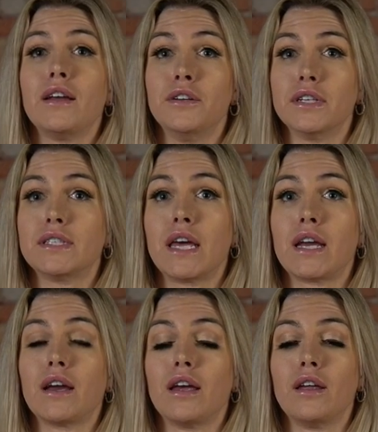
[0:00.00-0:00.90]
you just
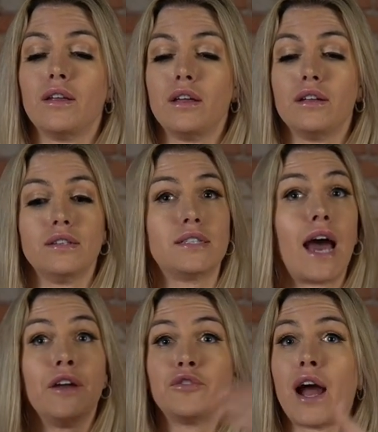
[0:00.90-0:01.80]
like
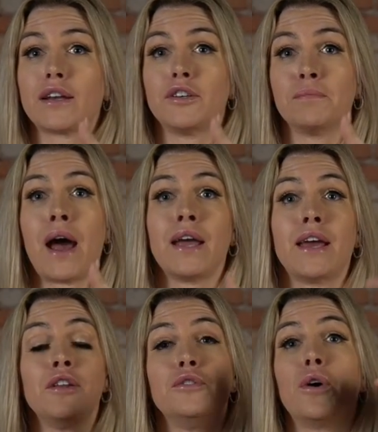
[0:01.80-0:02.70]
sidetracked your
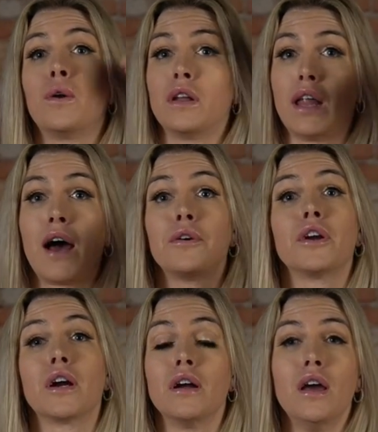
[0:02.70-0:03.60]
mind and you don't allow
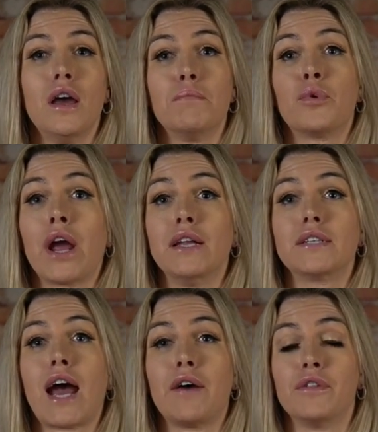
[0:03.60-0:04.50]
your brain
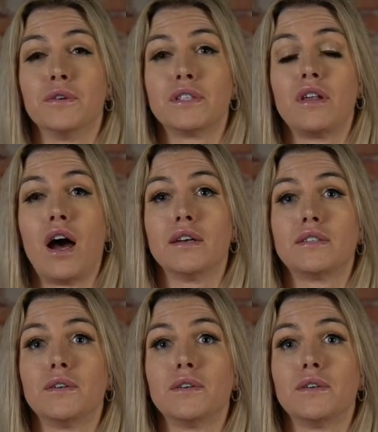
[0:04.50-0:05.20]
to have those thoughts.